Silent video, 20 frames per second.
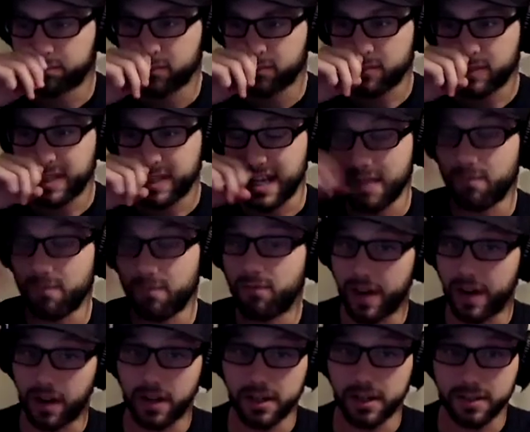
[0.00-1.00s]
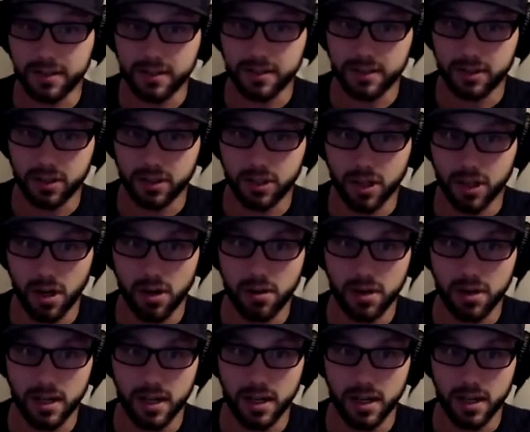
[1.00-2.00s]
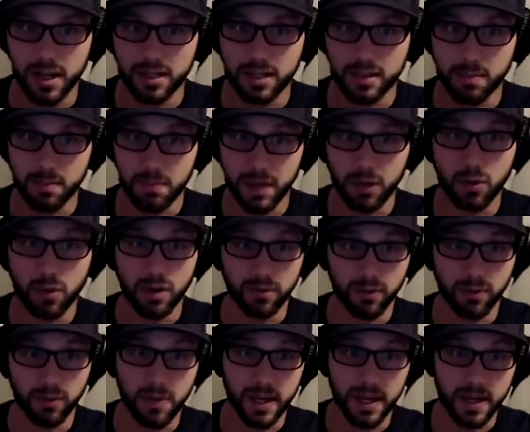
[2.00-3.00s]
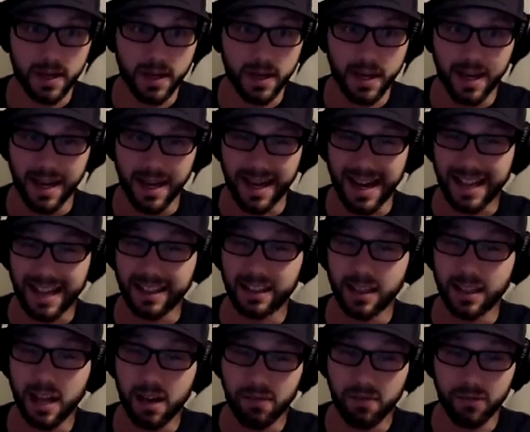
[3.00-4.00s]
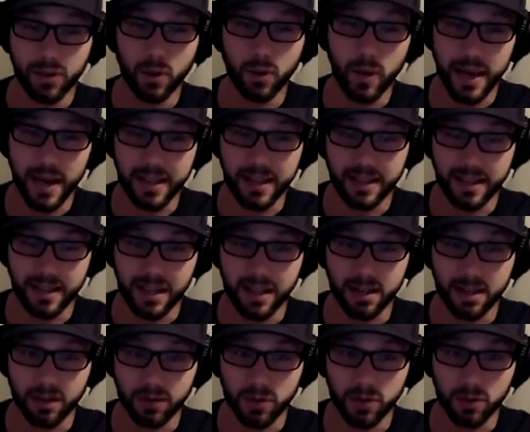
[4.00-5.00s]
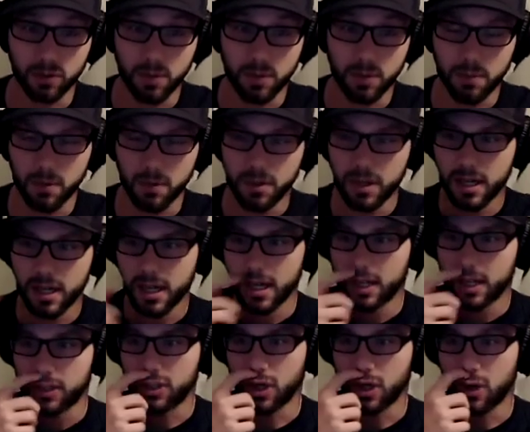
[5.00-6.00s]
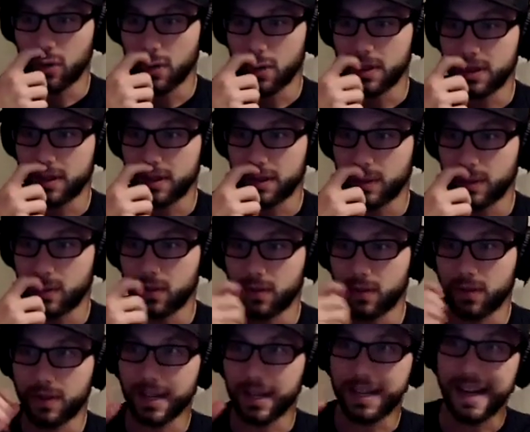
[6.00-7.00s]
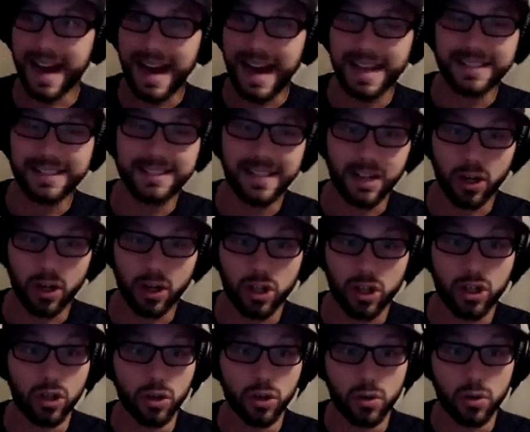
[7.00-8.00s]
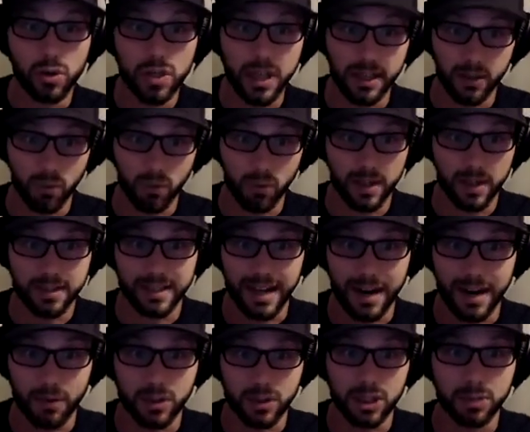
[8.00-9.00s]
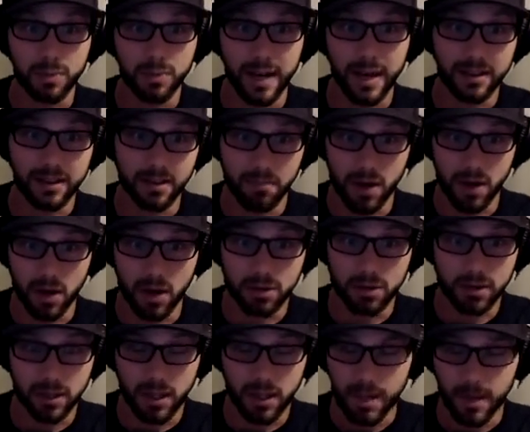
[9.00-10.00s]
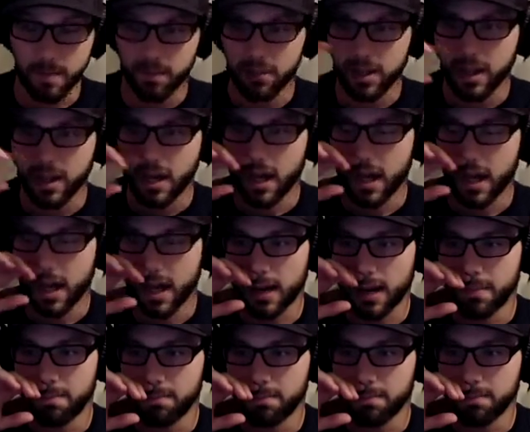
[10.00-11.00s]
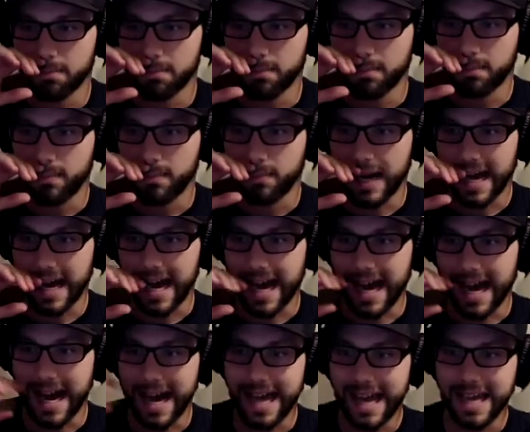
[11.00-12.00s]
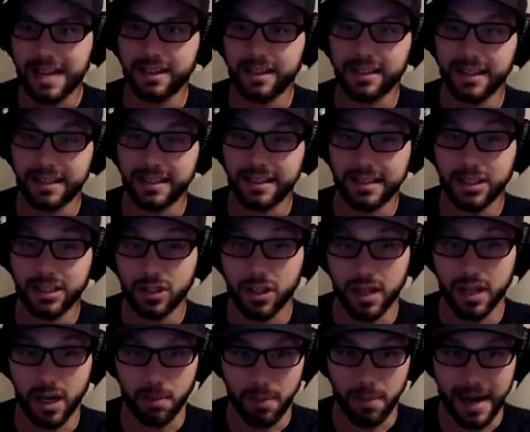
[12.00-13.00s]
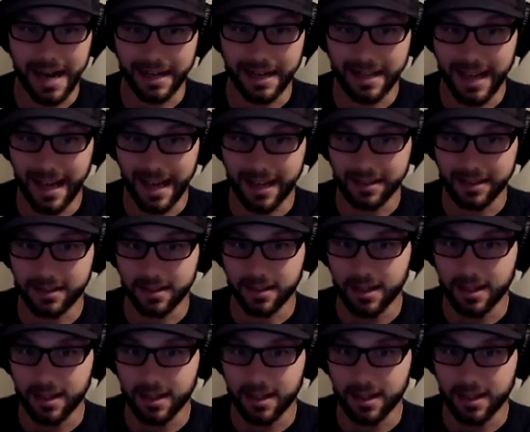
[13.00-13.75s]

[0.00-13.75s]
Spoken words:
Tim Ferriss show is a big one for me. And I love the way that he interviews people. So the guys that are huge and the ones that I respect the most, I listen to their podcast,